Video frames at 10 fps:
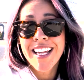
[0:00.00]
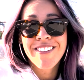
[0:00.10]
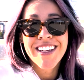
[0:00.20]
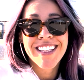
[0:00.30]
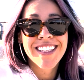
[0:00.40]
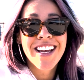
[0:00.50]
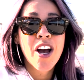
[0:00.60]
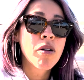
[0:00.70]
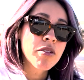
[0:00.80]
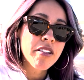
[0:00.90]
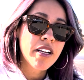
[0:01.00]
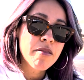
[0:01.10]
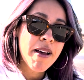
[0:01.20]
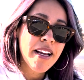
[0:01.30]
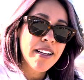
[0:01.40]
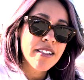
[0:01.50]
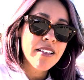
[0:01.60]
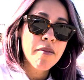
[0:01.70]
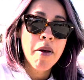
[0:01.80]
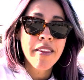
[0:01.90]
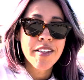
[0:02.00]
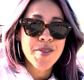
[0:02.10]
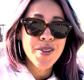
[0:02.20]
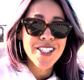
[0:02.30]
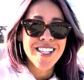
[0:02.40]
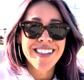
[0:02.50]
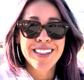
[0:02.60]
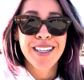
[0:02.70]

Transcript: Anyway, hope to see you guys back next time. Thanks for watching.